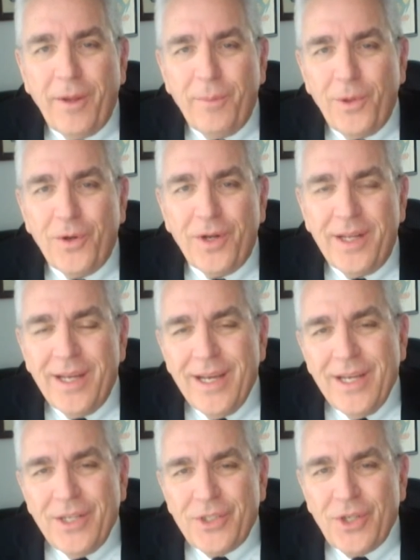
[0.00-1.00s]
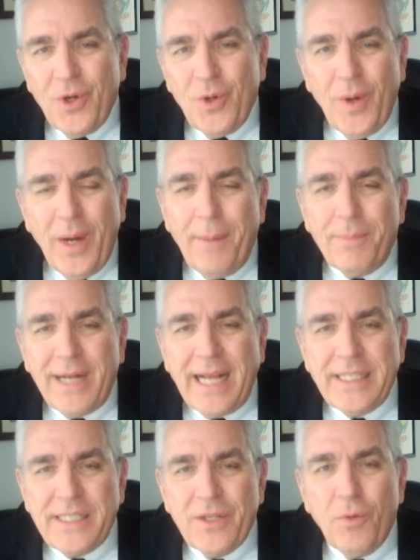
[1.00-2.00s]
community. So, but I
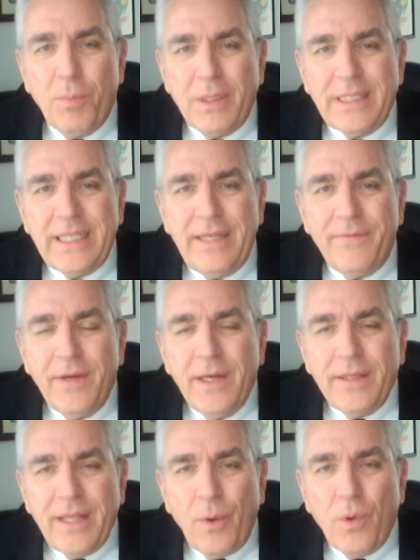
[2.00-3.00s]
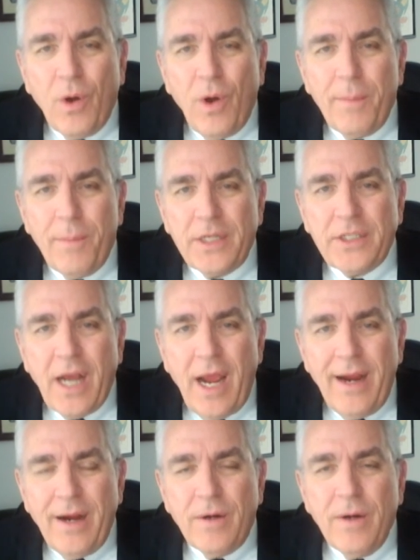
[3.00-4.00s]
still believe that we're going much
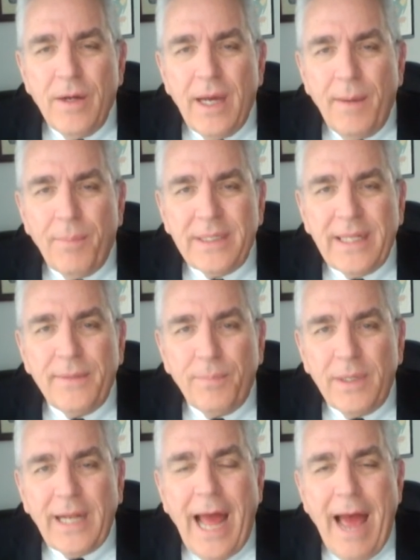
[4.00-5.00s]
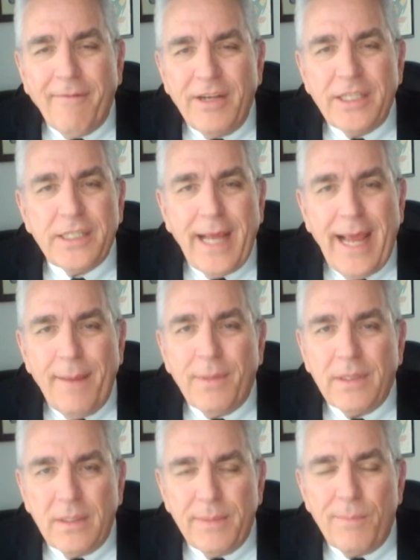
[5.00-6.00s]
higher, but obviously I am a
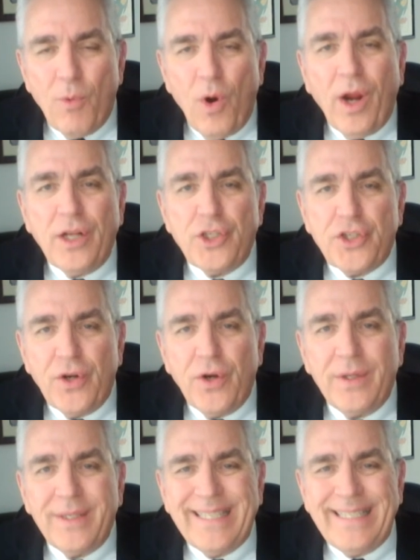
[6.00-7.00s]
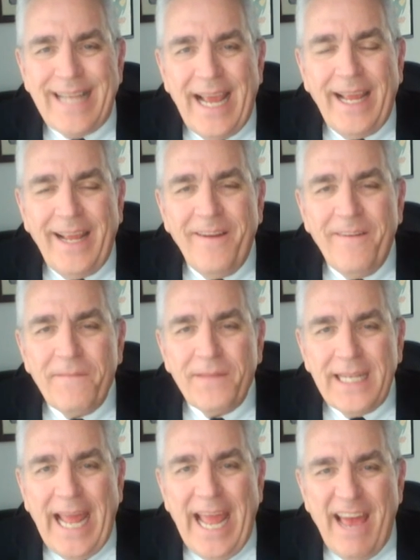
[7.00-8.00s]
little bit more concerned today
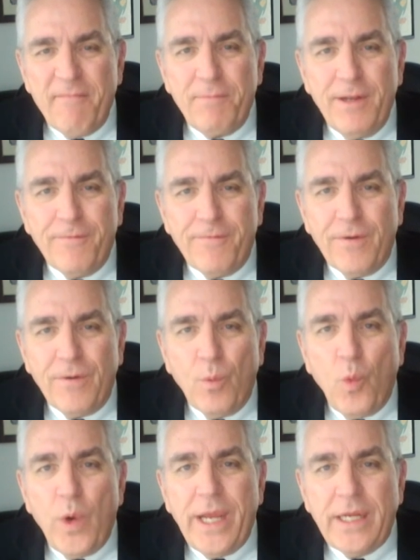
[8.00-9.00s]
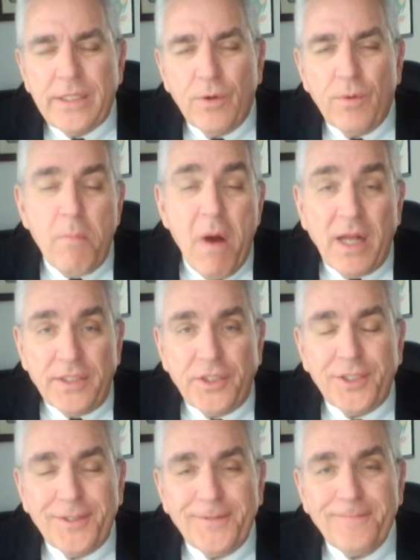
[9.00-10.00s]
than I have been for weeks or
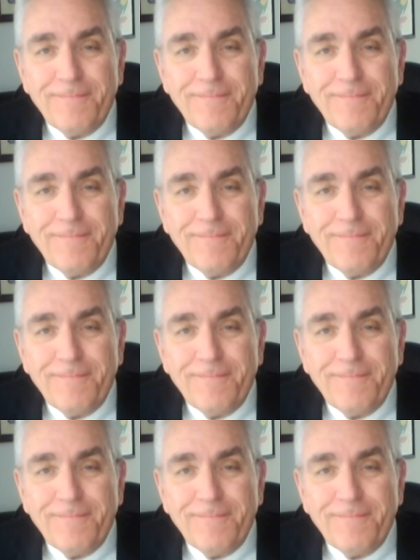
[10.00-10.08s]
months.